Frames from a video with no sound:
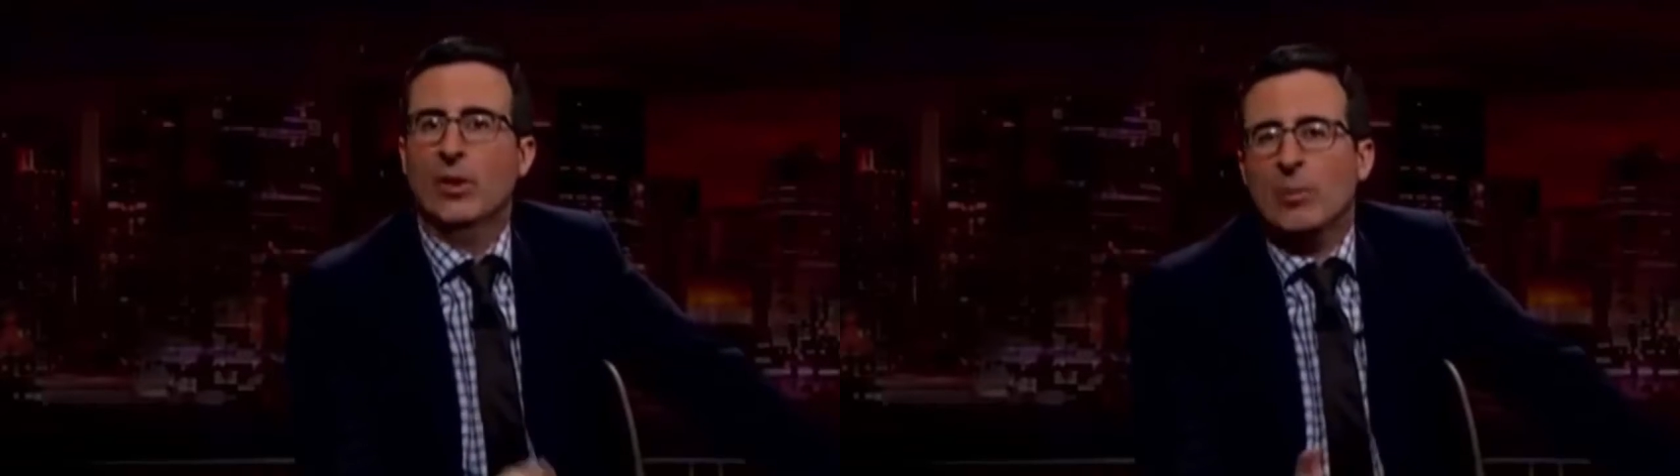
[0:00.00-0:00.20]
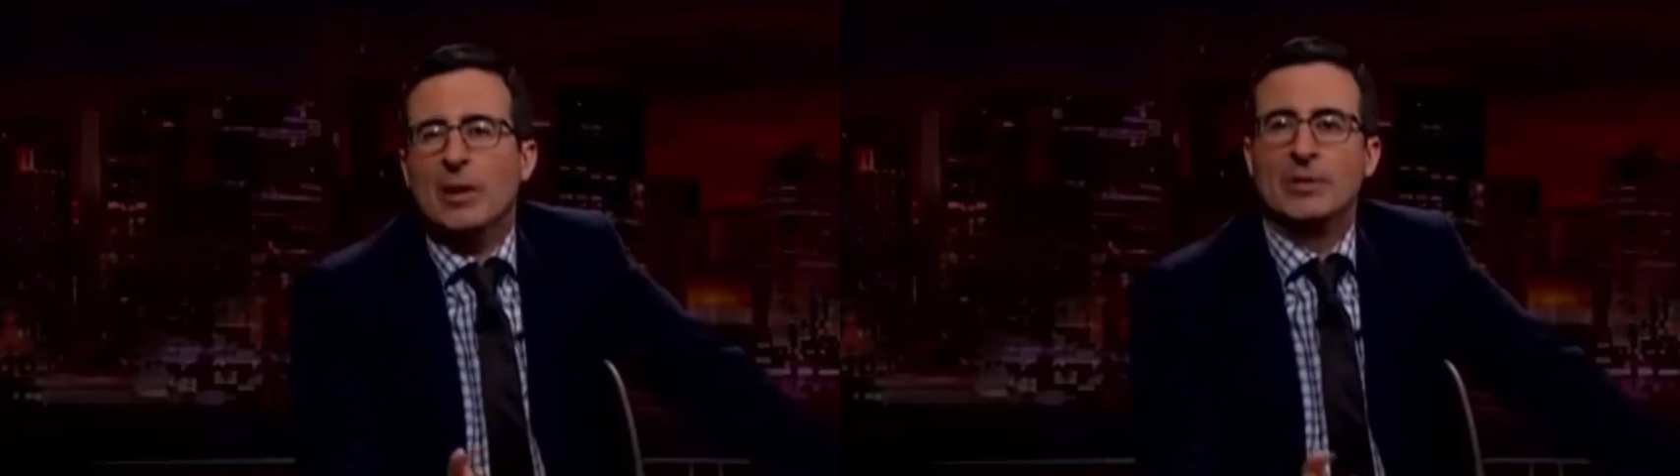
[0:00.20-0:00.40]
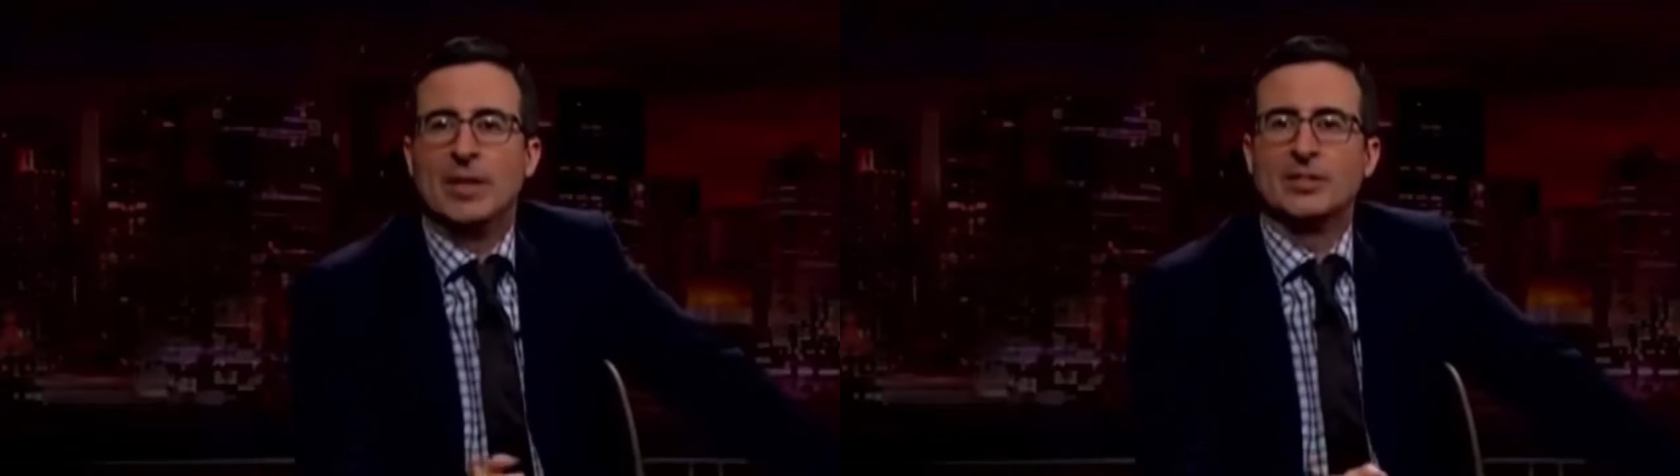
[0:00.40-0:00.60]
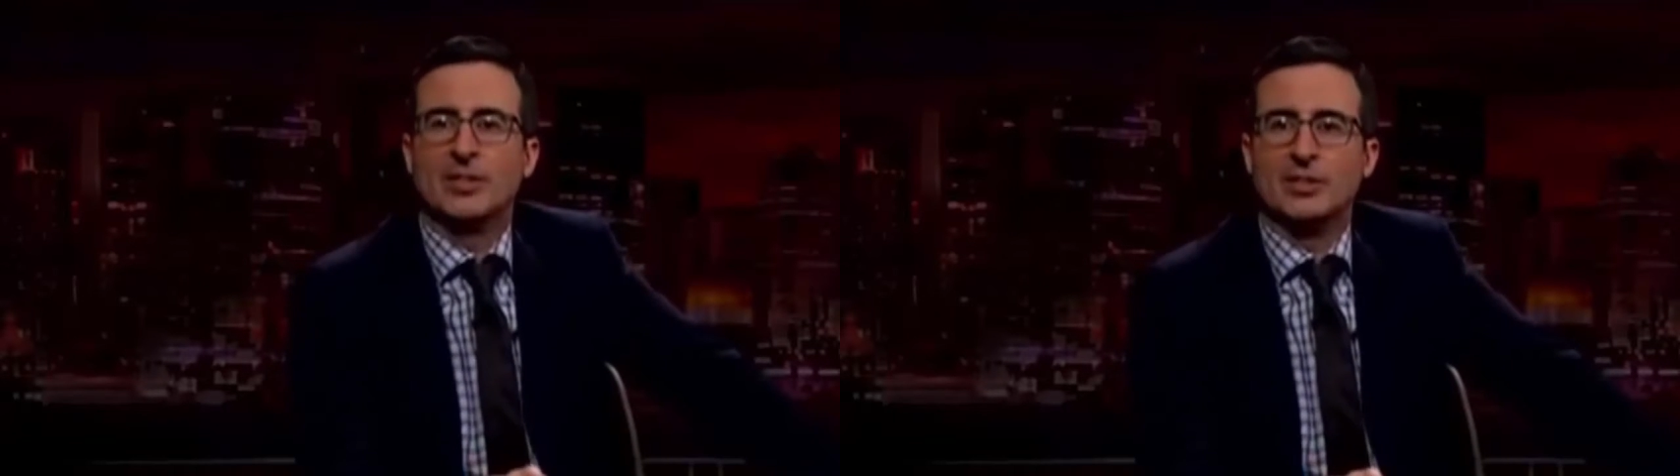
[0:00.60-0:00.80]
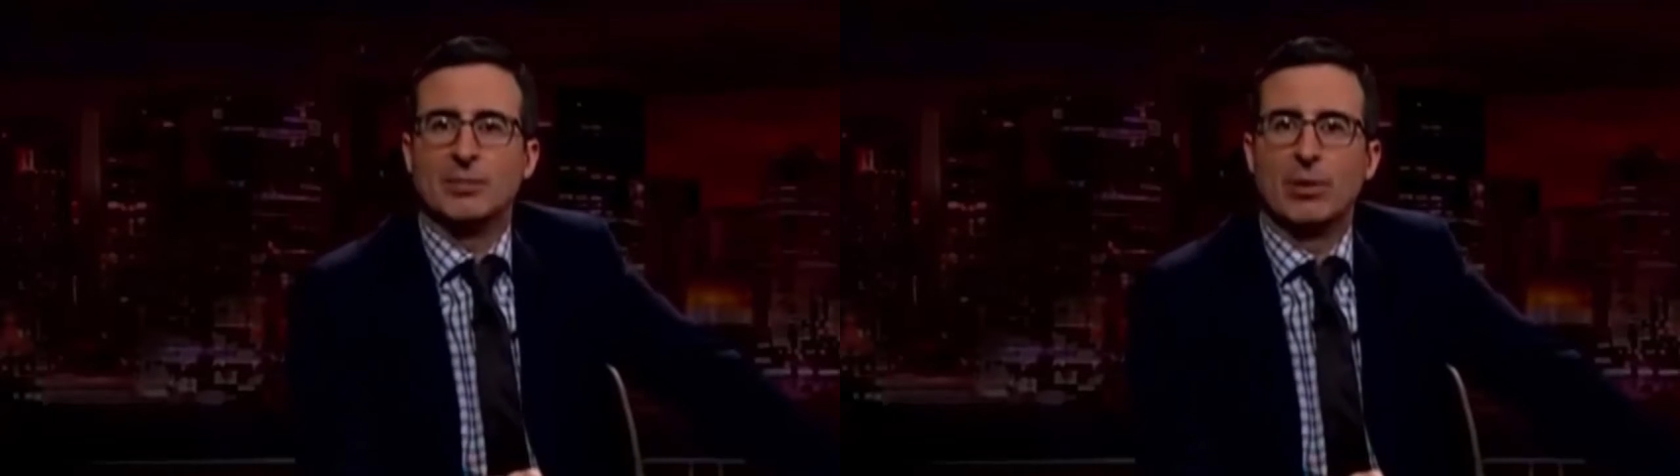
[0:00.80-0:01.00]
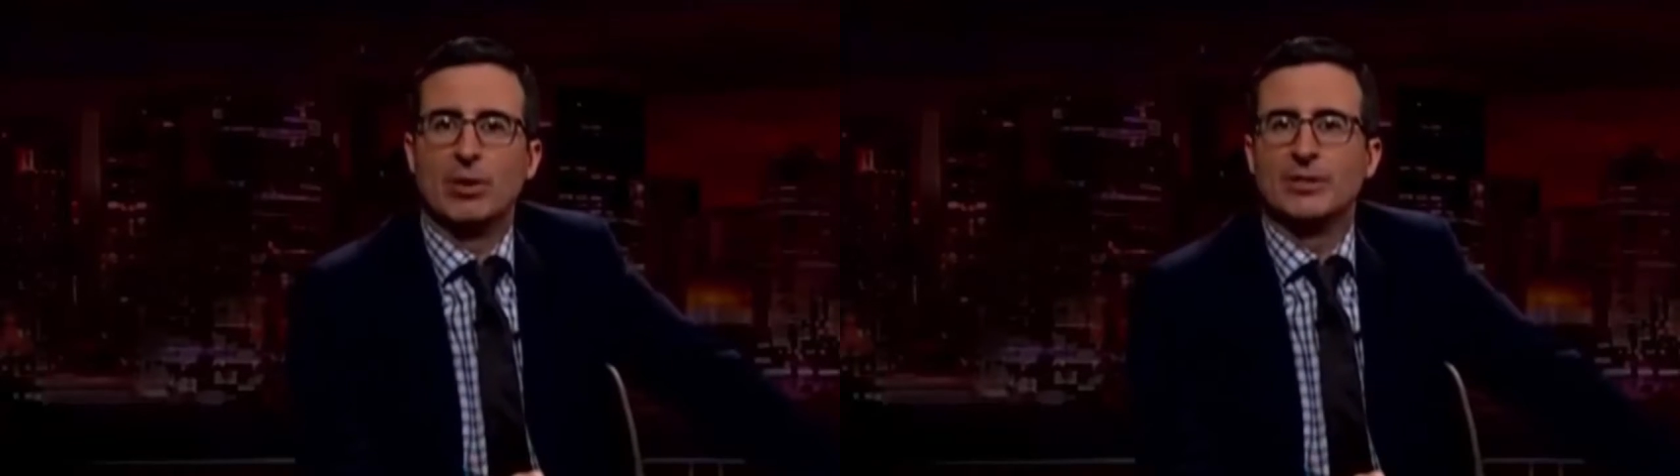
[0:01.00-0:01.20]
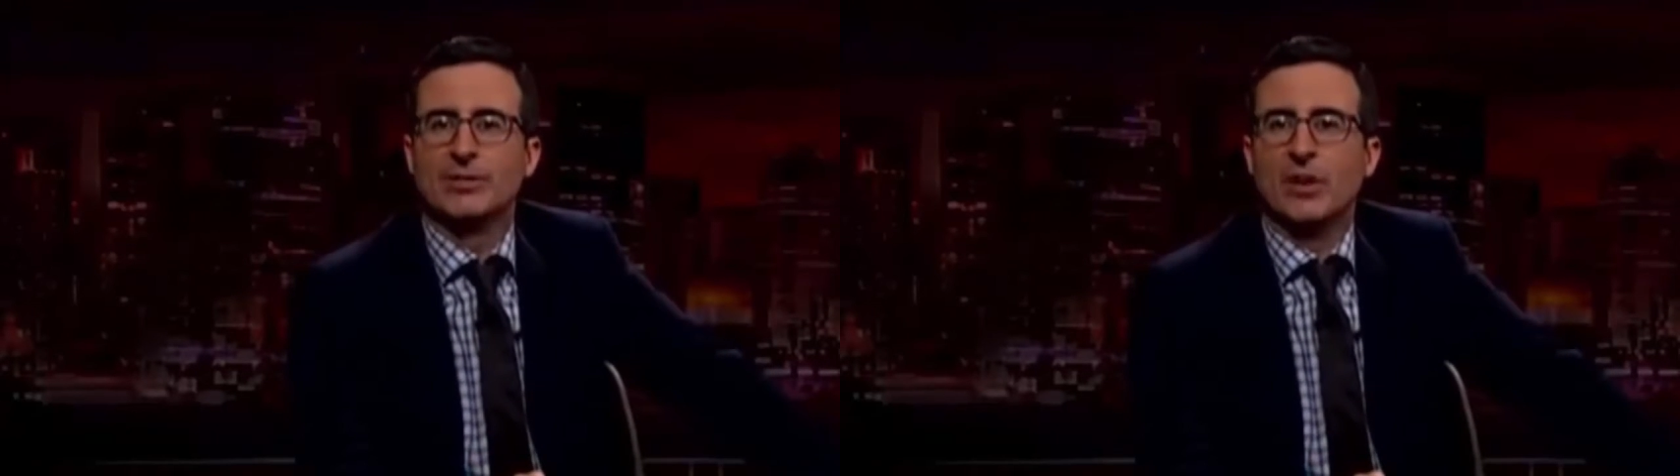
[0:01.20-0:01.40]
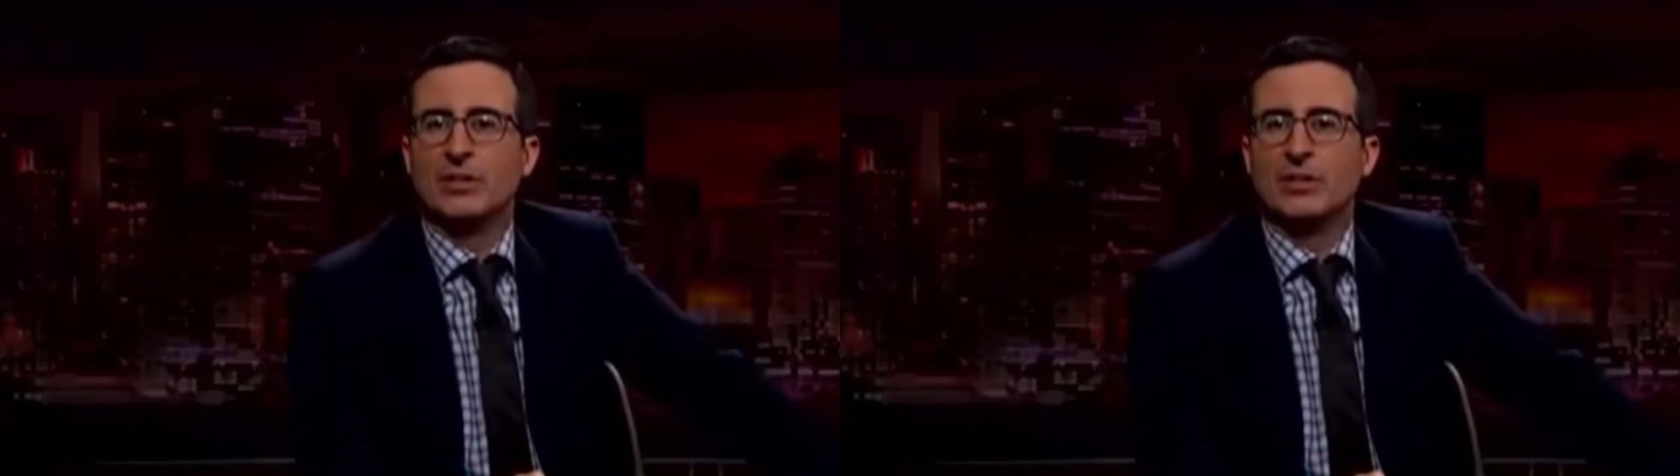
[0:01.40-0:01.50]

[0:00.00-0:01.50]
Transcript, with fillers: or maybe that's just the plot of